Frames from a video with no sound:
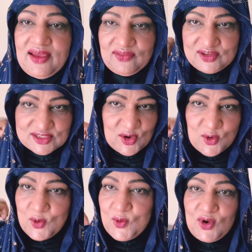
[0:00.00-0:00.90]
There's a
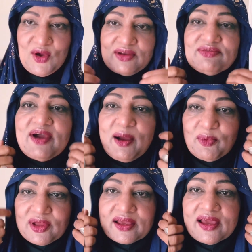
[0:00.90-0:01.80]
whole lot of
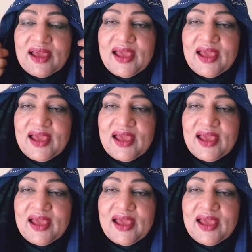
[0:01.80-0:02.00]
fabric,